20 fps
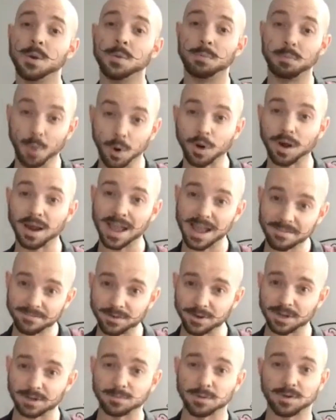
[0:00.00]
more
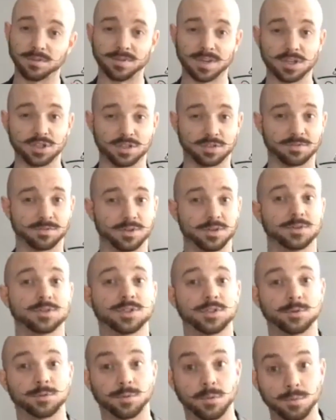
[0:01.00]
effort and motivation for you
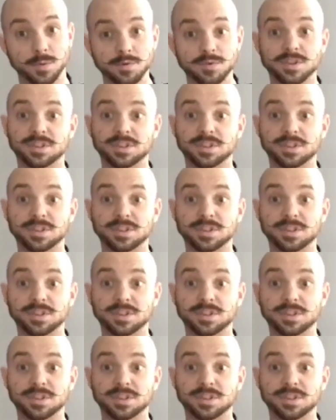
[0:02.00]
to remove